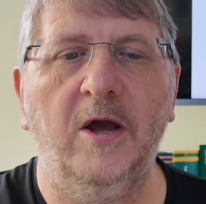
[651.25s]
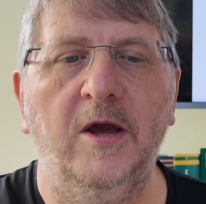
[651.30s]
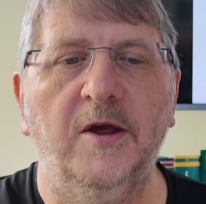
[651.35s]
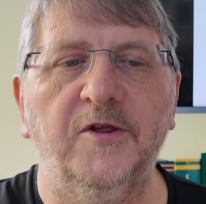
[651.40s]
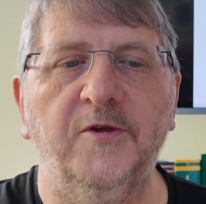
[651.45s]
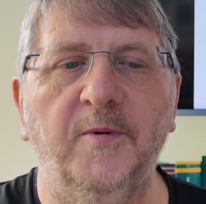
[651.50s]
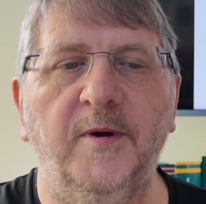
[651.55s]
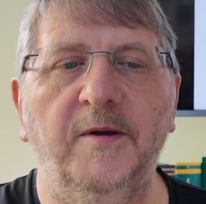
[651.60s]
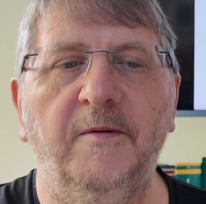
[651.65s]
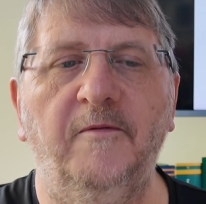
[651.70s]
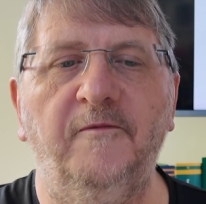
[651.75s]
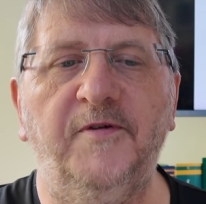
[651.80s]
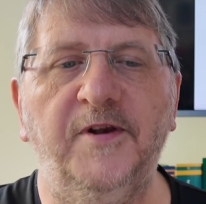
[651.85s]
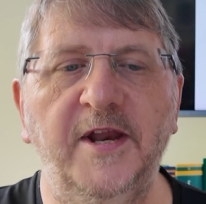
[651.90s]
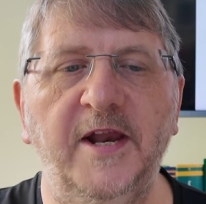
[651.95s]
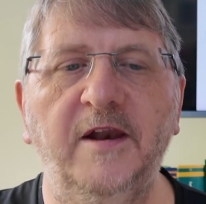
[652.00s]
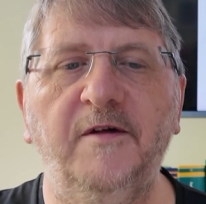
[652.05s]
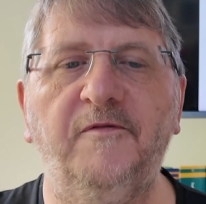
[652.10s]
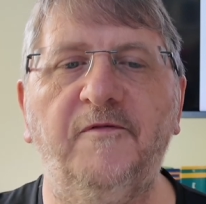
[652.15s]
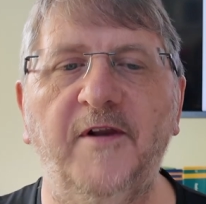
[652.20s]
so a
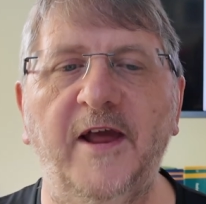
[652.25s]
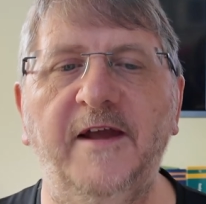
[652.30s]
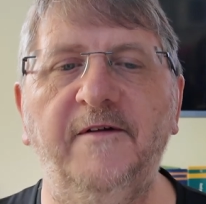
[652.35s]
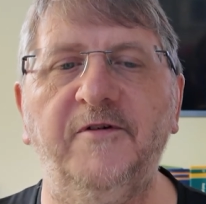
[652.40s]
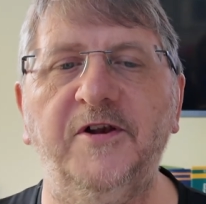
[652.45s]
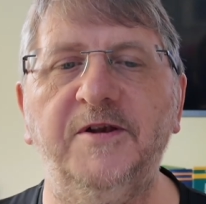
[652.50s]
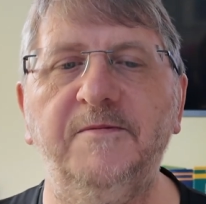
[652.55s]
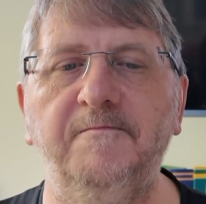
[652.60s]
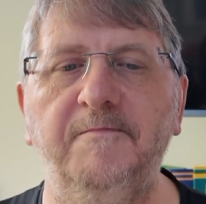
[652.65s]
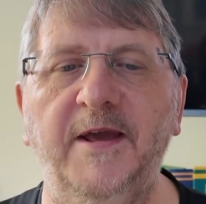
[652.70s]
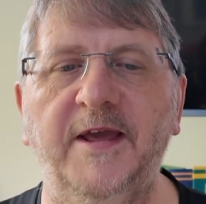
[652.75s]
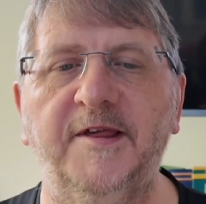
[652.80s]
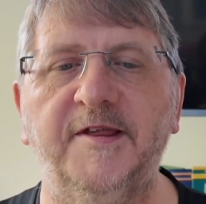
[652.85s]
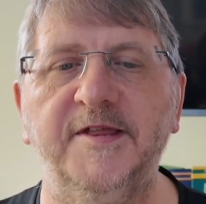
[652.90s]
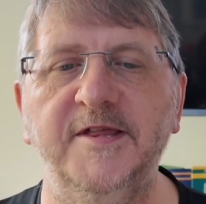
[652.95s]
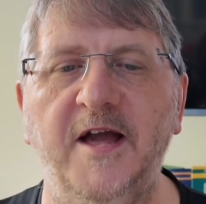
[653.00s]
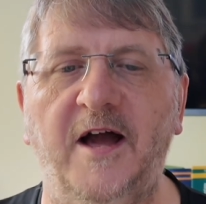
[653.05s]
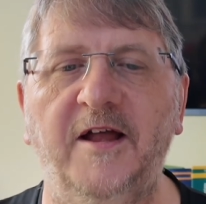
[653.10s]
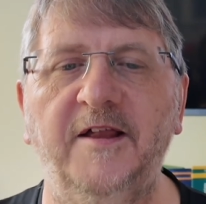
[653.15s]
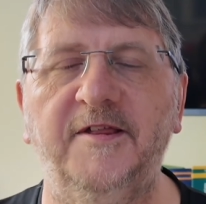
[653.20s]
vanilla flavored mixed
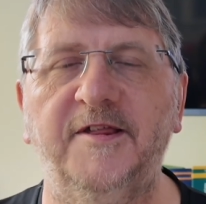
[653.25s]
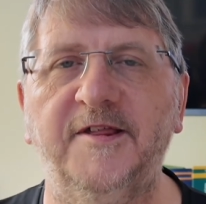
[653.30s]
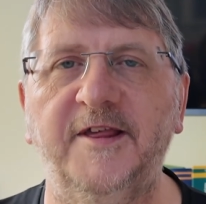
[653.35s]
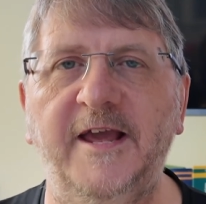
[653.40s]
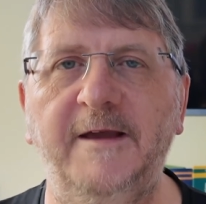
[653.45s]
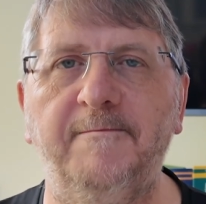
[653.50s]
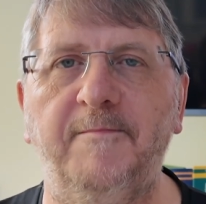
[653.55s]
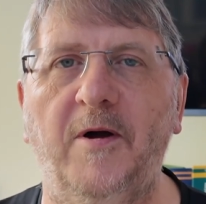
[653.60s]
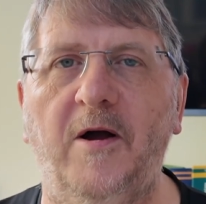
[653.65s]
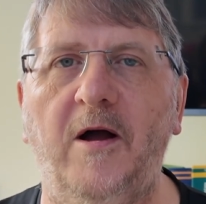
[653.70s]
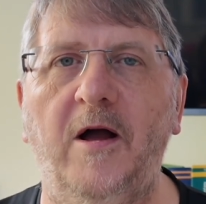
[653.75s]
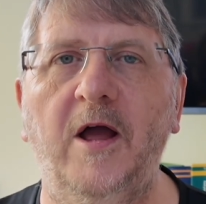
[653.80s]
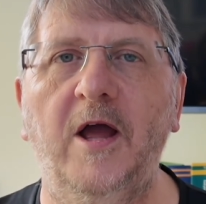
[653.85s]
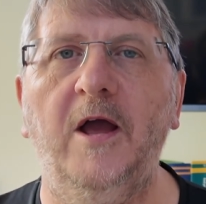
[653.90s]
nut and seed bar,